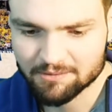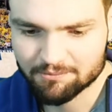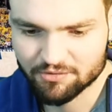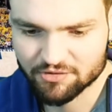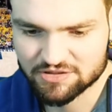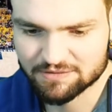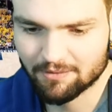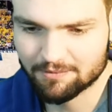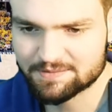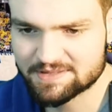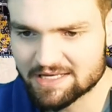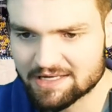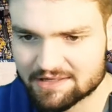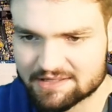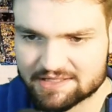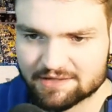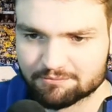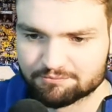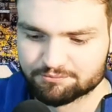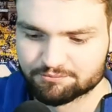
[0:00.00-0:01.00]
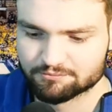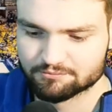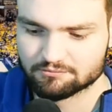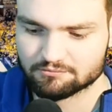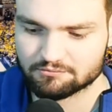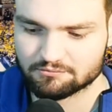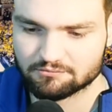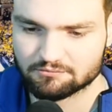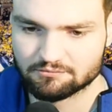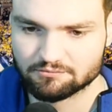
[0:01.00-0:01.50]
Puts him up 6.
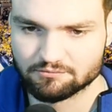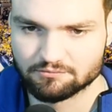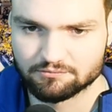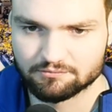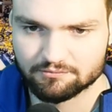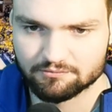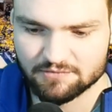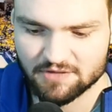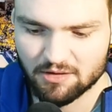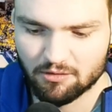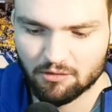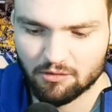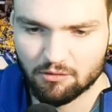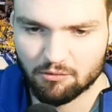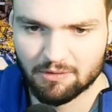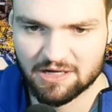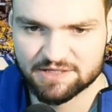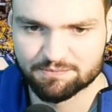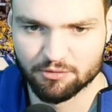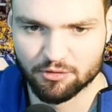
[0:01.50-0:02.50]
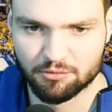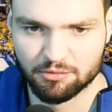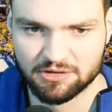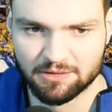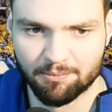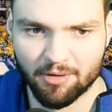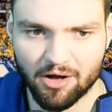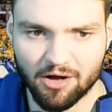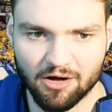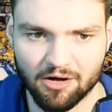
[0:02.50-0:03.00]
Westbrook with
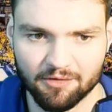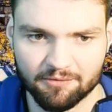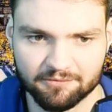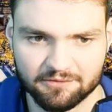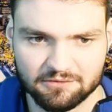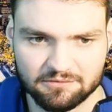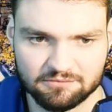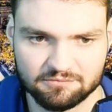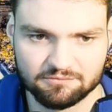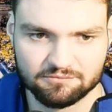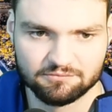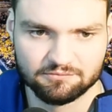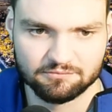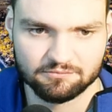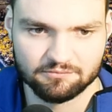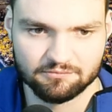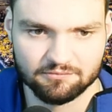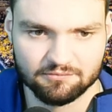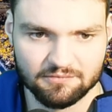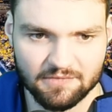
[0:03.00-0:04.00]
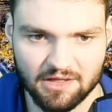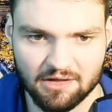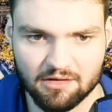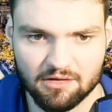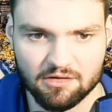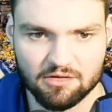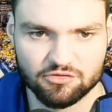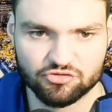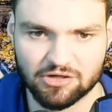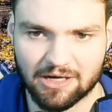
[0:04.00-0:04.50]
the ball.
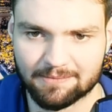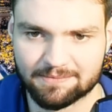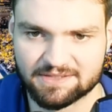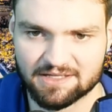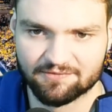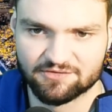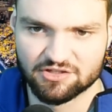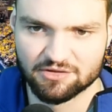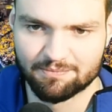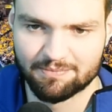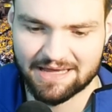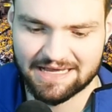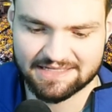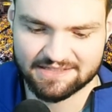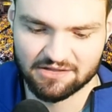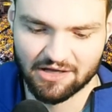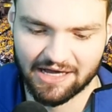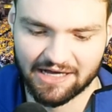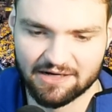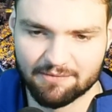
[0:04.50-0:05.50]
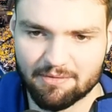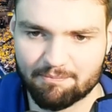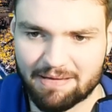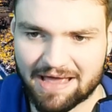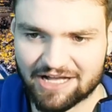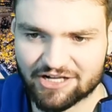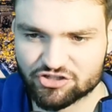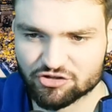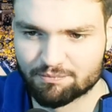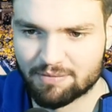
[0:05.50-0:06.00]
Drops off to the baseline.
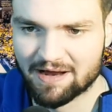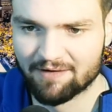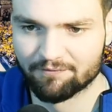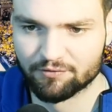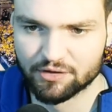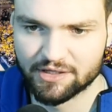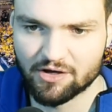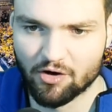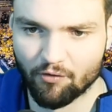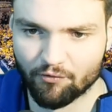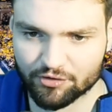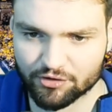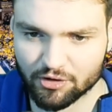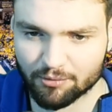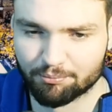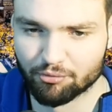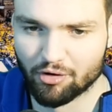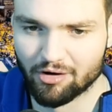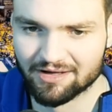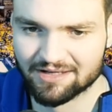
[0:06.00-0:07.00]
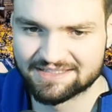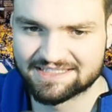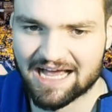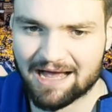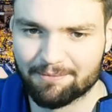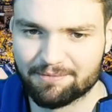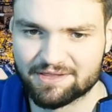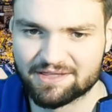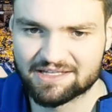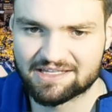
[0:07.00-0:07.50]
Patrick Beverley over to LeBron,
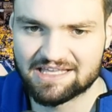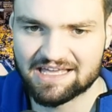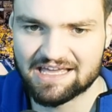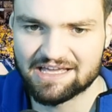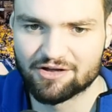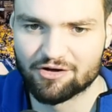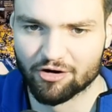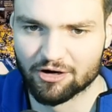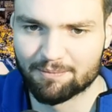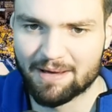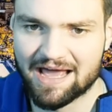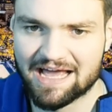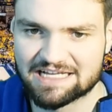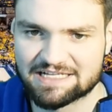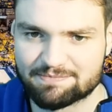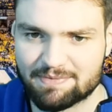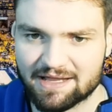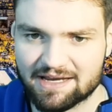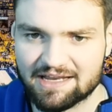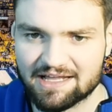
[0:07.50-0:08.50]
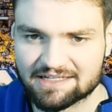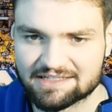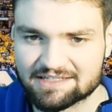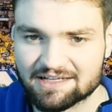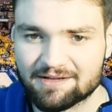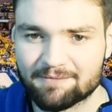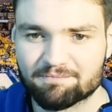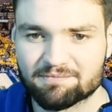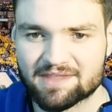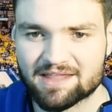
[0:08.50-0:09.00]
top of the key, guarded by Eggs Benedict.
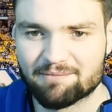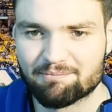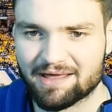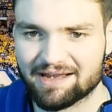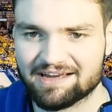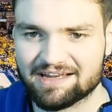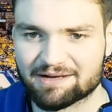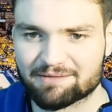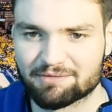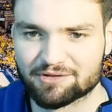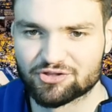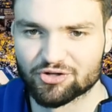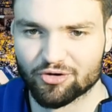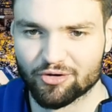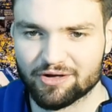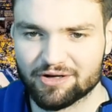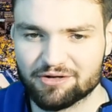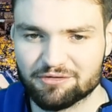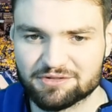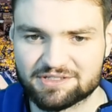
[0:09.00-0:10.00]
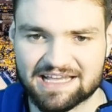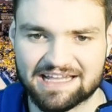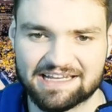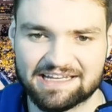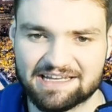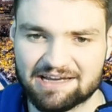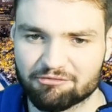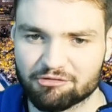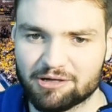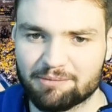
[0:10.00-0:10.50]
Benedict Mathurin, who said he
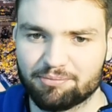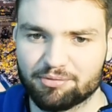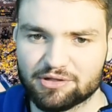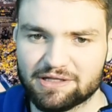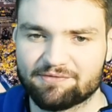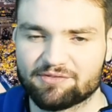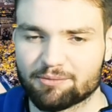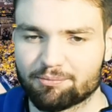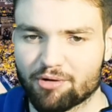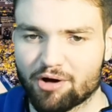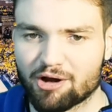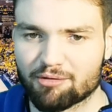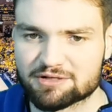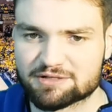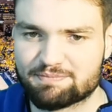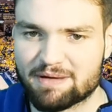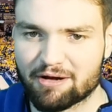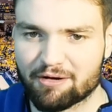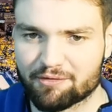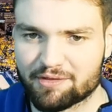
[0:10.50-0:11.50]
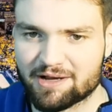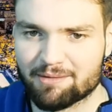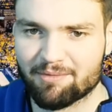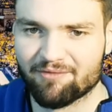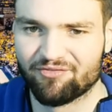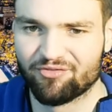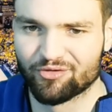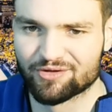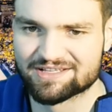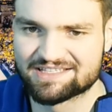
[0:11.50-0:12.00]
didn't really believe LeBron was better than him
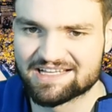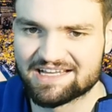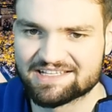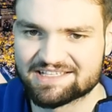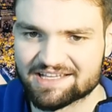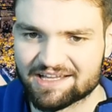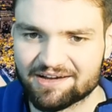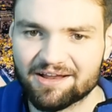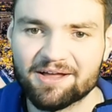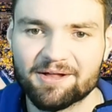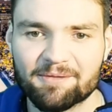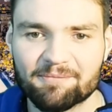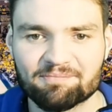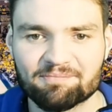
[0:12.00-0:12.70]
before the season.